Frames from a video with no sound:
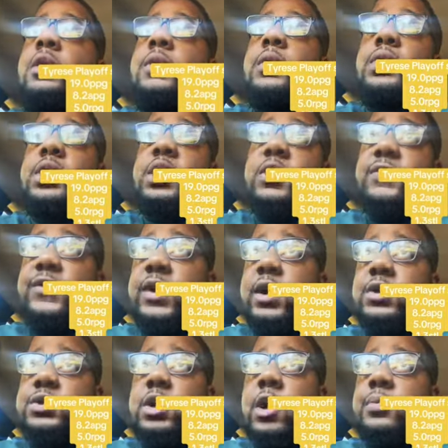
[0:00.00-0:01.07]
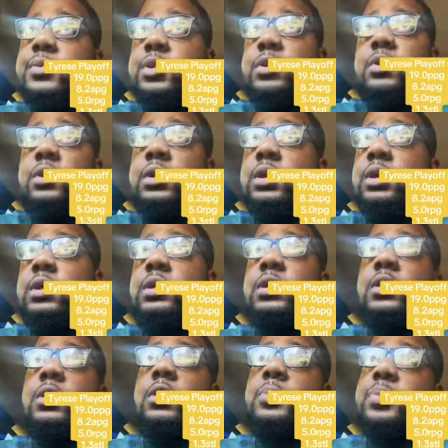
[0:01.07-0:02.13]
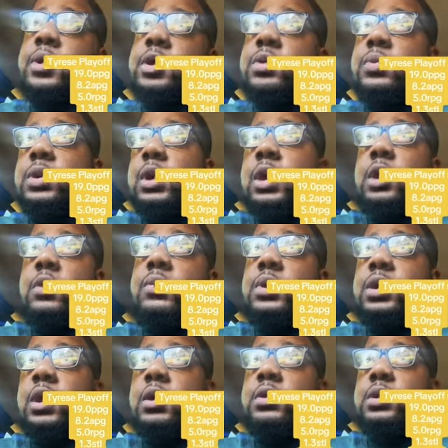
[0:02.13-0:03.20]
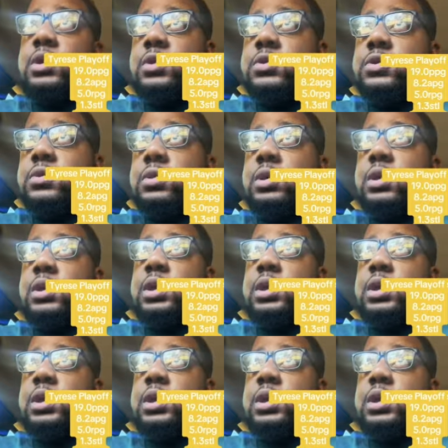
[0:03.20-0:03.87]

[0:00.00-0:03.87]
Took advantage of opportunities. You know, the Bucks went down with Giannis' injury and